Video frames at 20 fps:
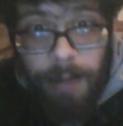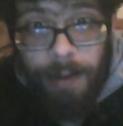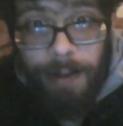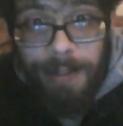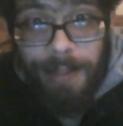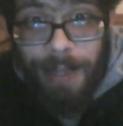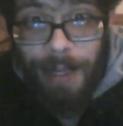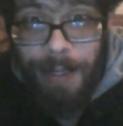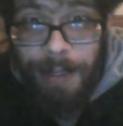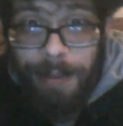on
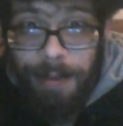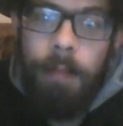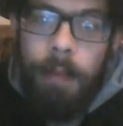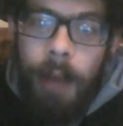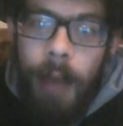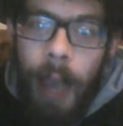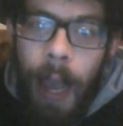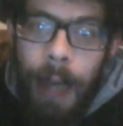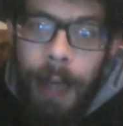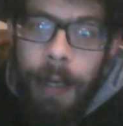Titan.
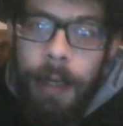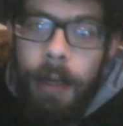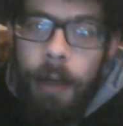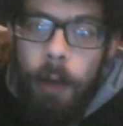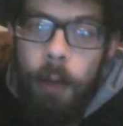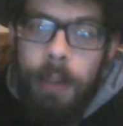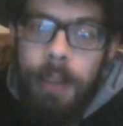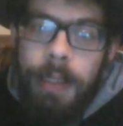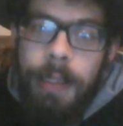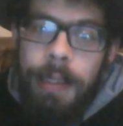I didn't know
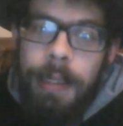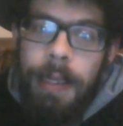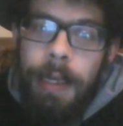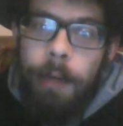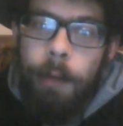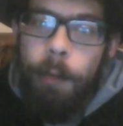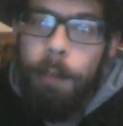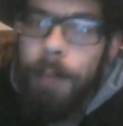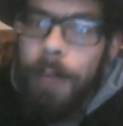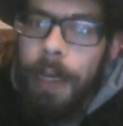what to think
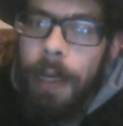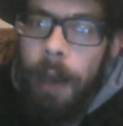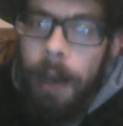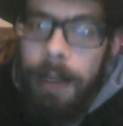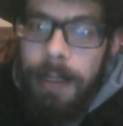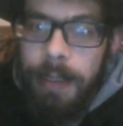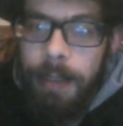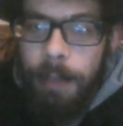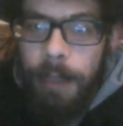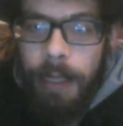when
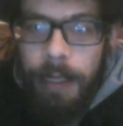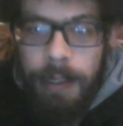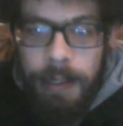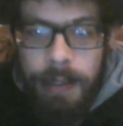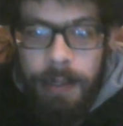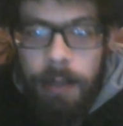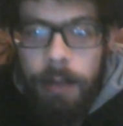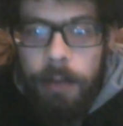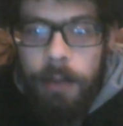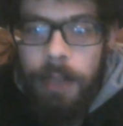Mikasa begins
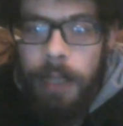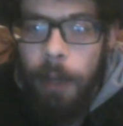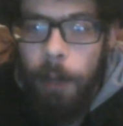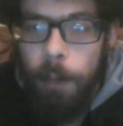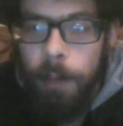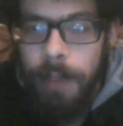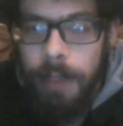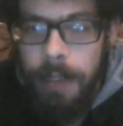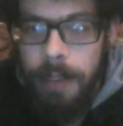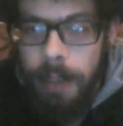to lose
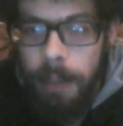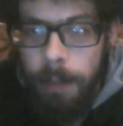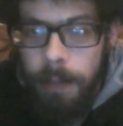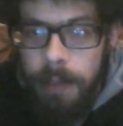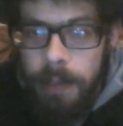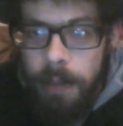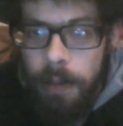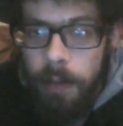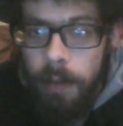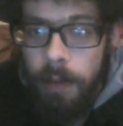hope in this
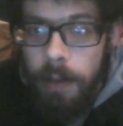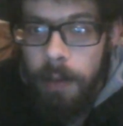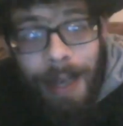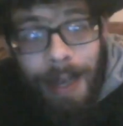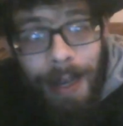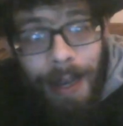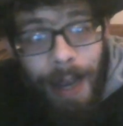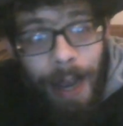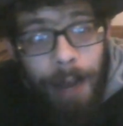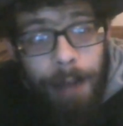episode.
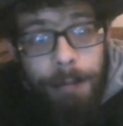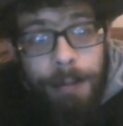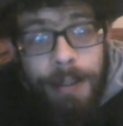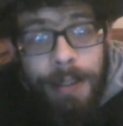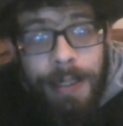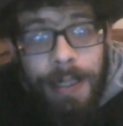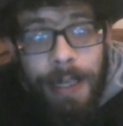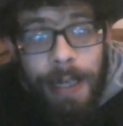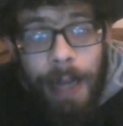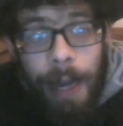After
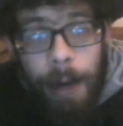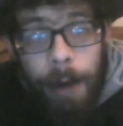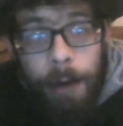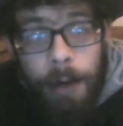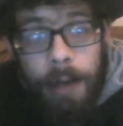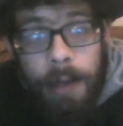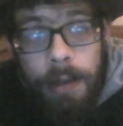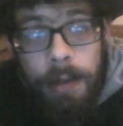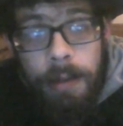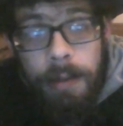seeing
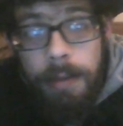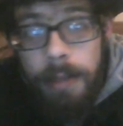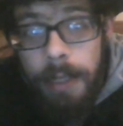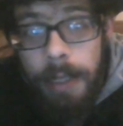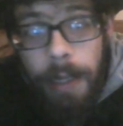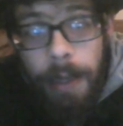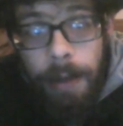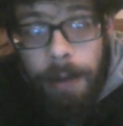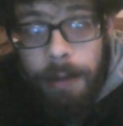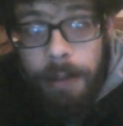Eren, the
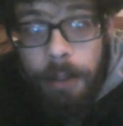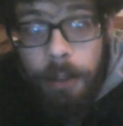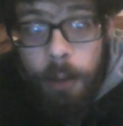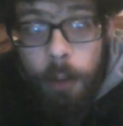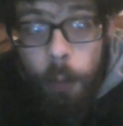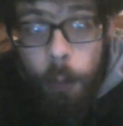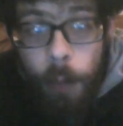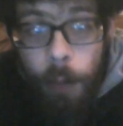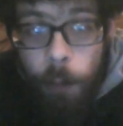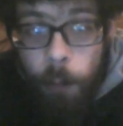character who
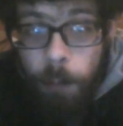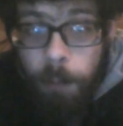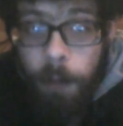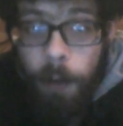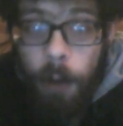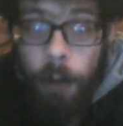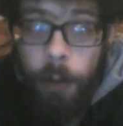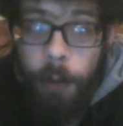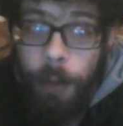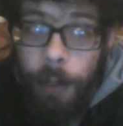we were
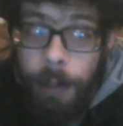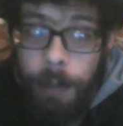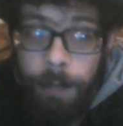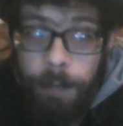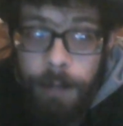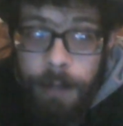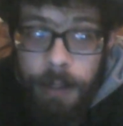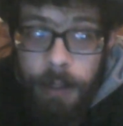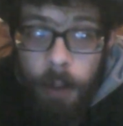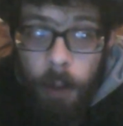following
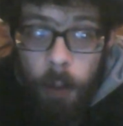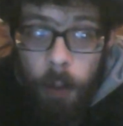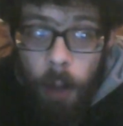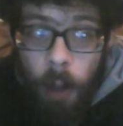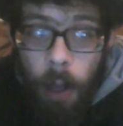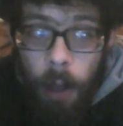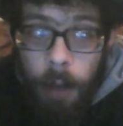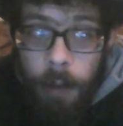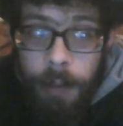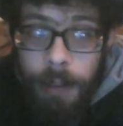for so
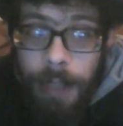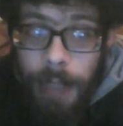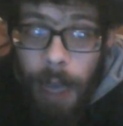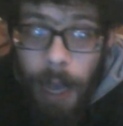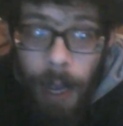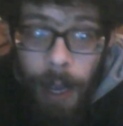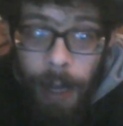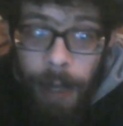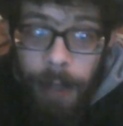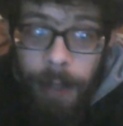long,
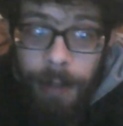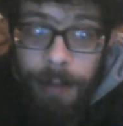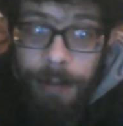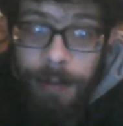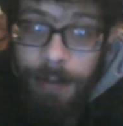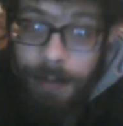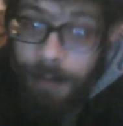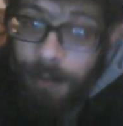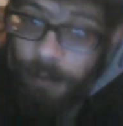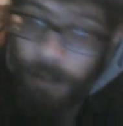die
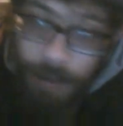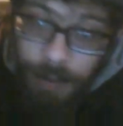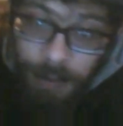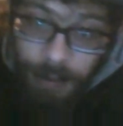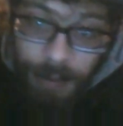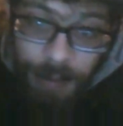in just the